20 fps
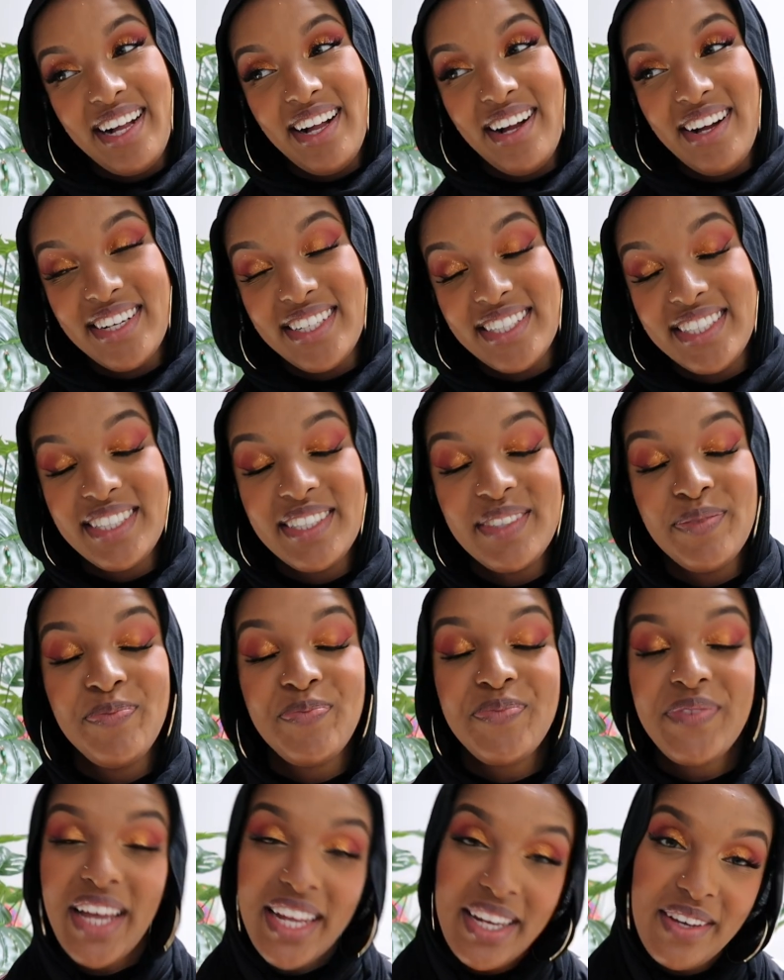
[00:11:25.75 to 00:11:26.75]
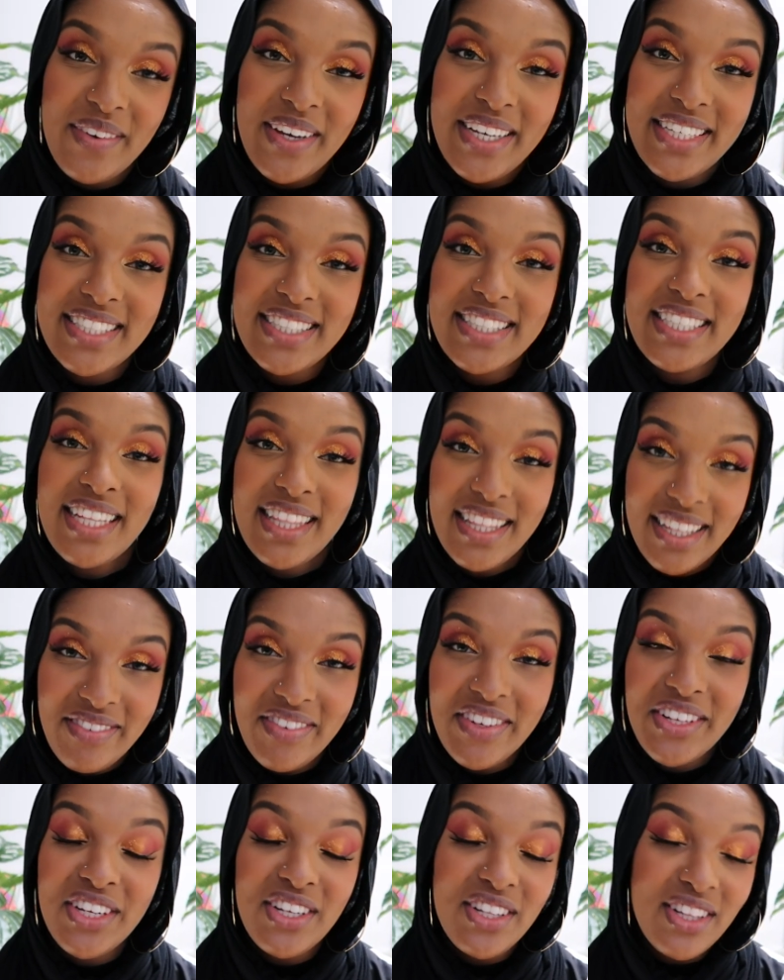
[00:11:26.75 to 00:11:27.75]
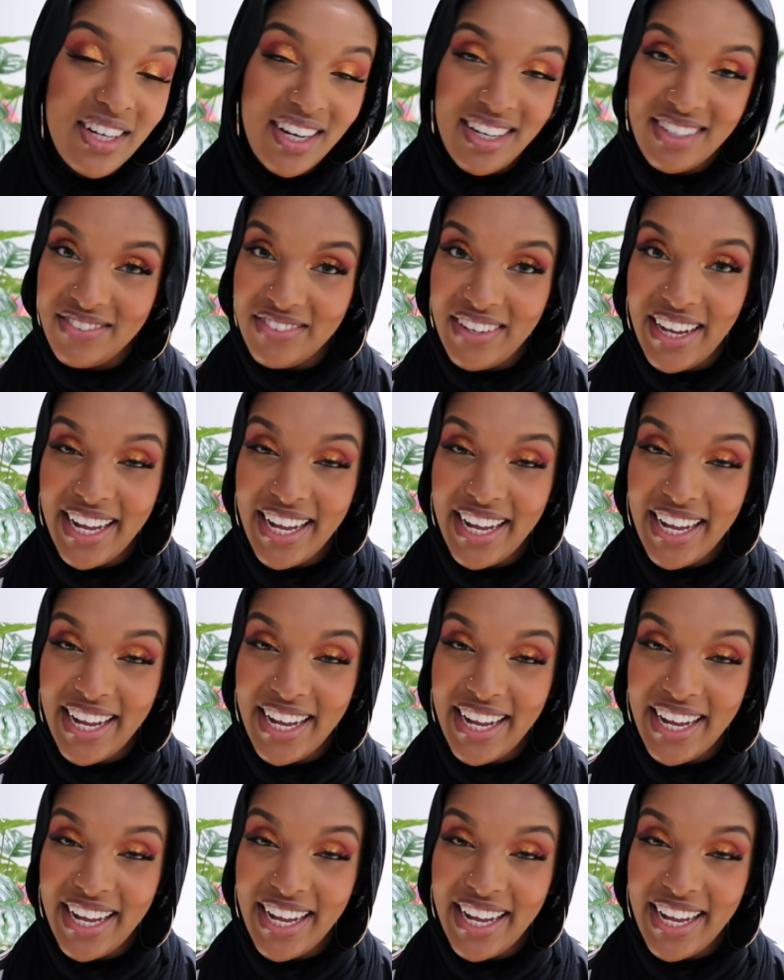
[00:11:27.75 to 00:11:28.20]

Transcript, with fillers: gosh. Anyways, you live and you learn,